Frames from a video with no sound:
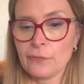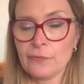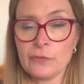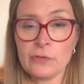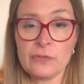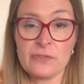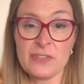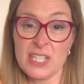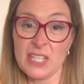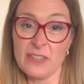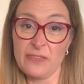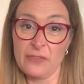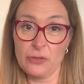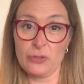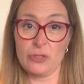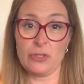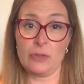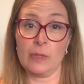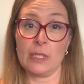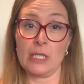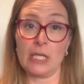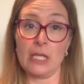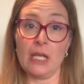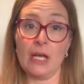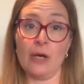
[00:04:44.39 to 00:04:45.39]
and obviously if you're
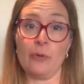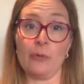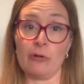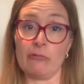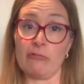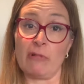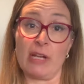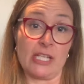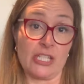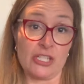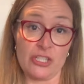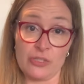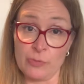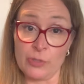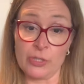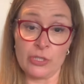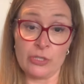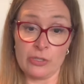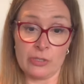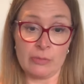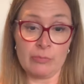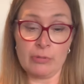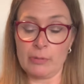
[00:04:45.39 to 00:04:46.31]
doing a low arrangement you can